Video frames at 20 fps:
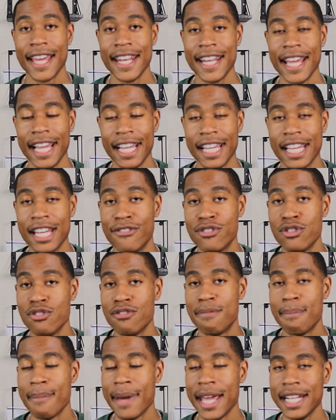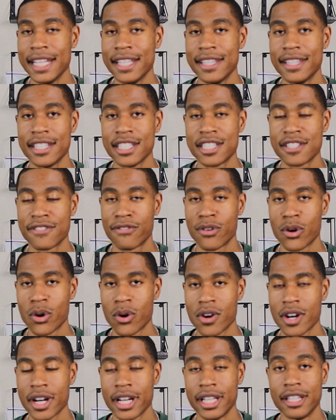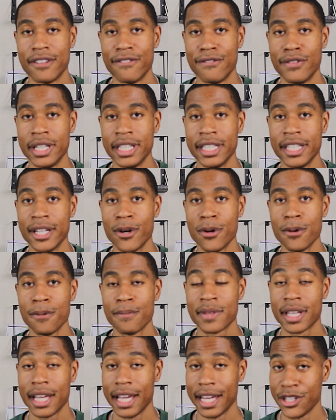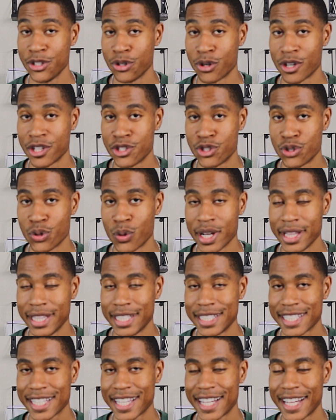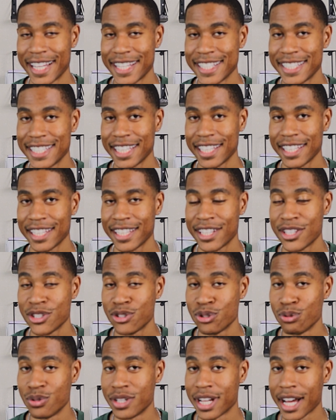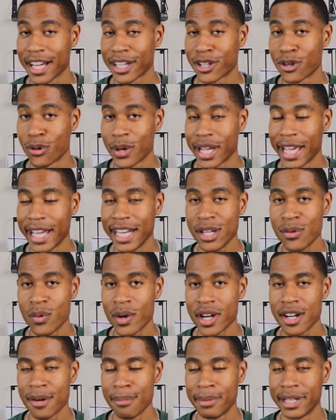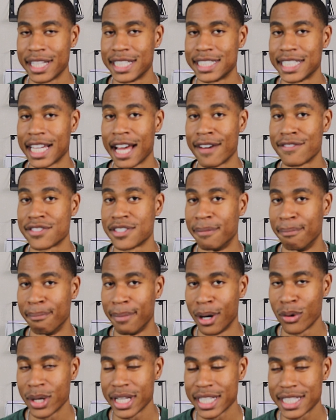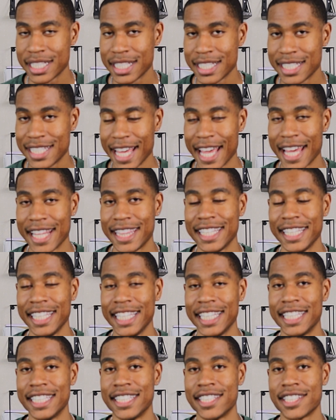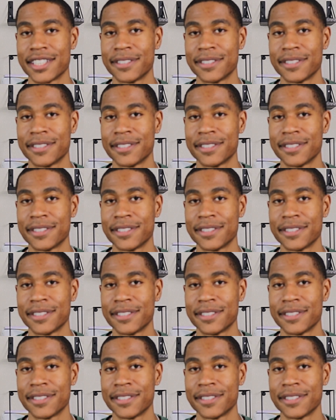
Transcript: And hey, if you've made it this far in the video and you're enjoying this content, do not go anywhere because I have some bonuses at the end.